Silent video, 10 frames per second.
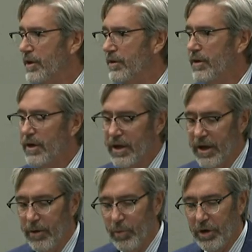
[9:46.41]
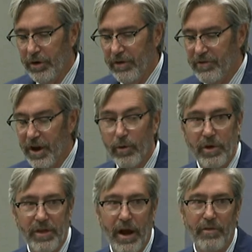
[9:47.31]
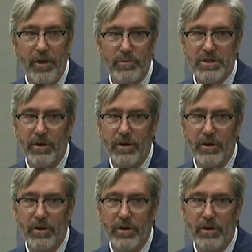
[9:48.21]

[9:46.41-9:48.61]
and uh, we couldn't have done without them.